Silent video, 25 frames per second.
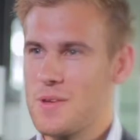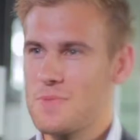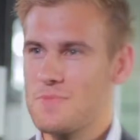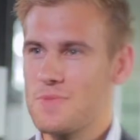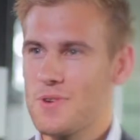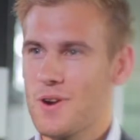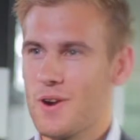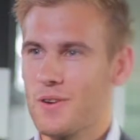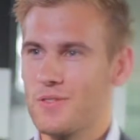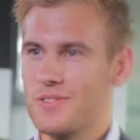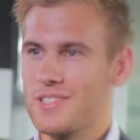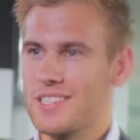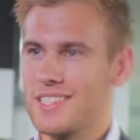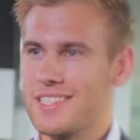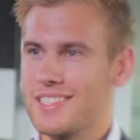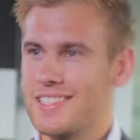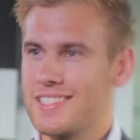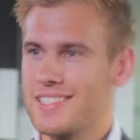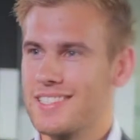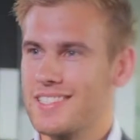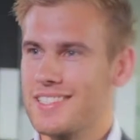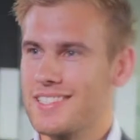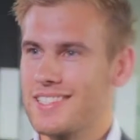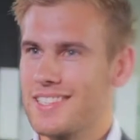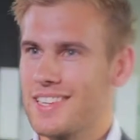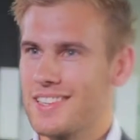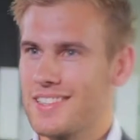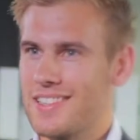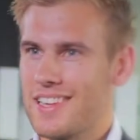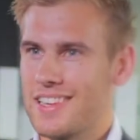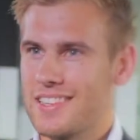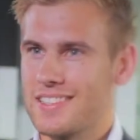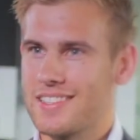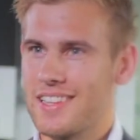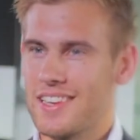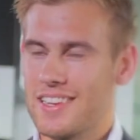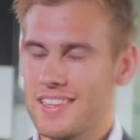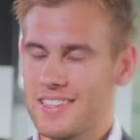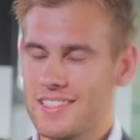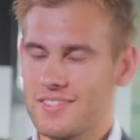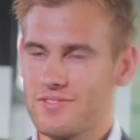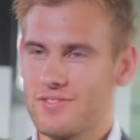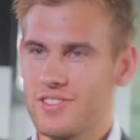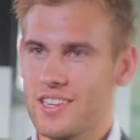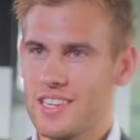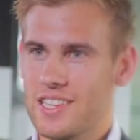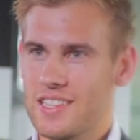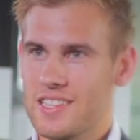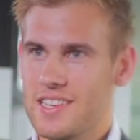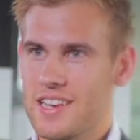but obviously, you know, that, that is
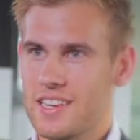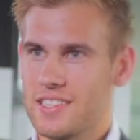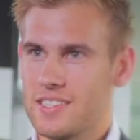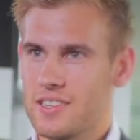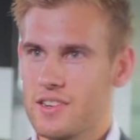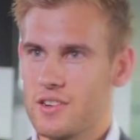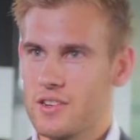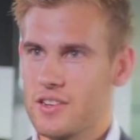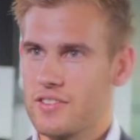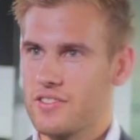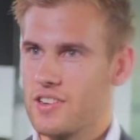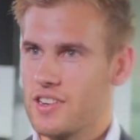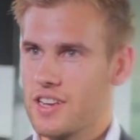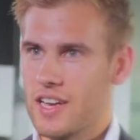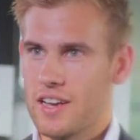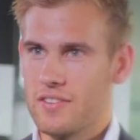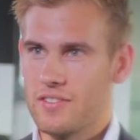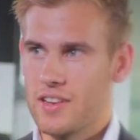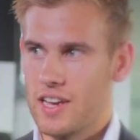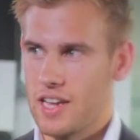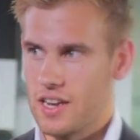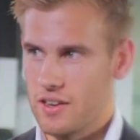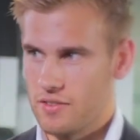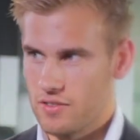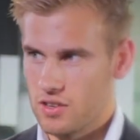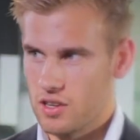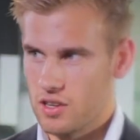really the end goal. You've got to have a hell of a